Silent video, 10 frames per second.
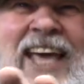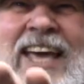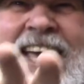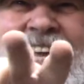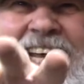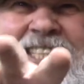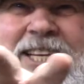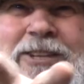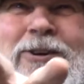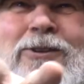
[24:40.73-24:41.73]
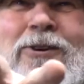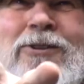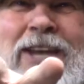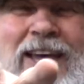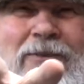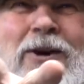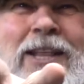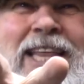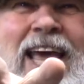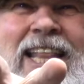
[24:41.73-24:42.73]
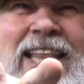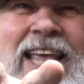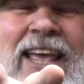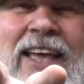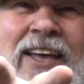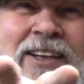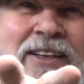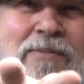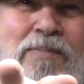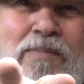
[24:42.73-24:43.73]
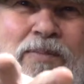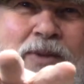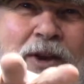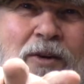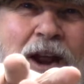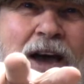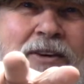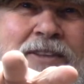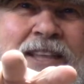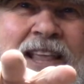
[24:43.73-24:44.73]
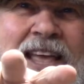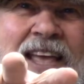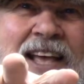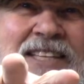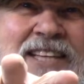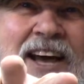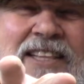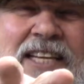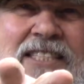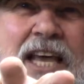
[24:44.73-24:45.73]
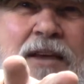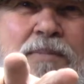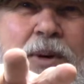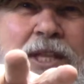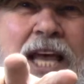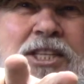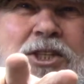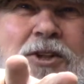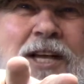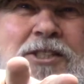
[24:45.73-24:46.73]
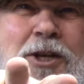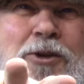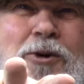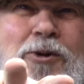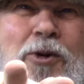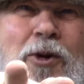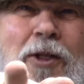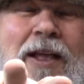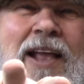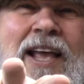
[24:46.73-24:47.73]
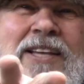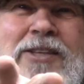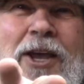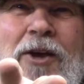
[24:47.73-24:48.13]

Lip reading: He needs a neutral to get 110. The ground has got the same potential as a neutral. So